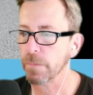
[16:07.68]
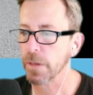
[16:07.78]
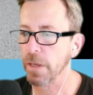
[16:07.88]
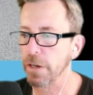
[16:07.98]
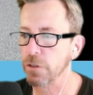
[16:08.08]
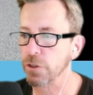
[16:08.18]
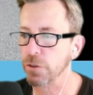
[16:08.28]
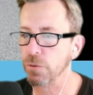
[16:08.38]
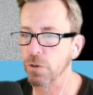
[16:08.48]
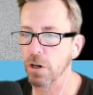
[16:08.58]
And there's your
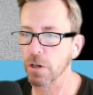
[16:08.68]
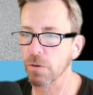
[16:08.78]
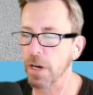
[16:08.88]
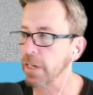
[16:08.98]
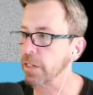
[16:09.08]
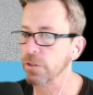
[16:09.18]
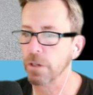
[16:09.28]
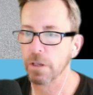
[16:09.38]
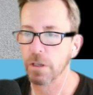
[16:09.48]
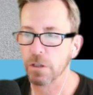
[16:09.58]
2-car garage.
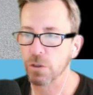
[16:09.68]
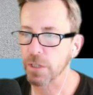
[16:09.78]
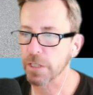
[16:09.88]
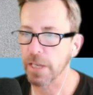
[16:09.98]
So it is a